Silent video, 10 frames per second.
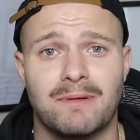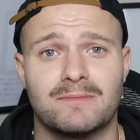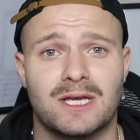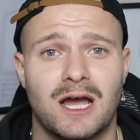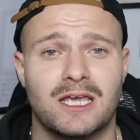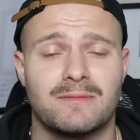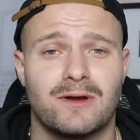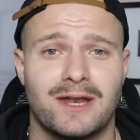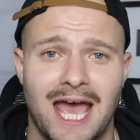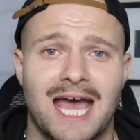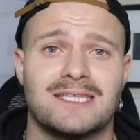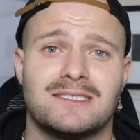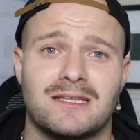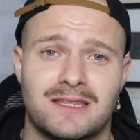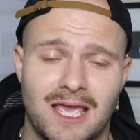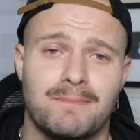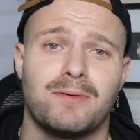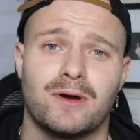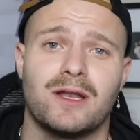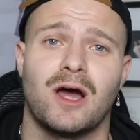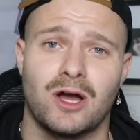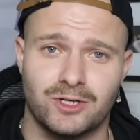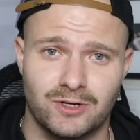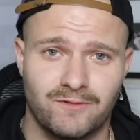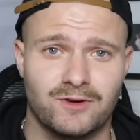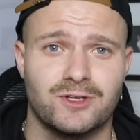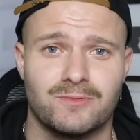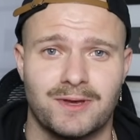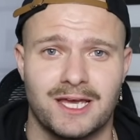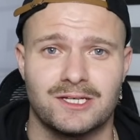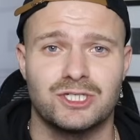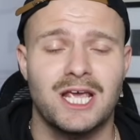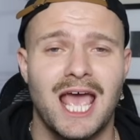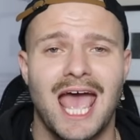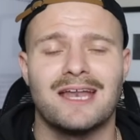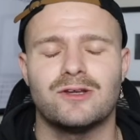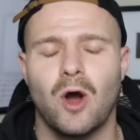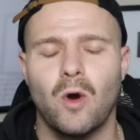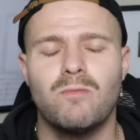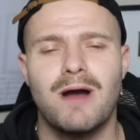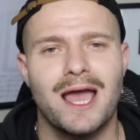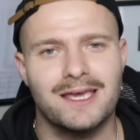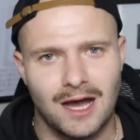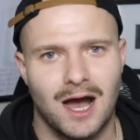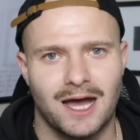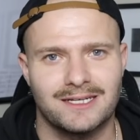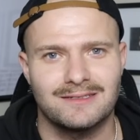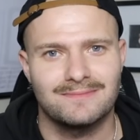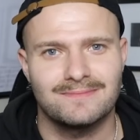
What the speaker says: I'm talking about ads that they put on your For You page. And oh my God,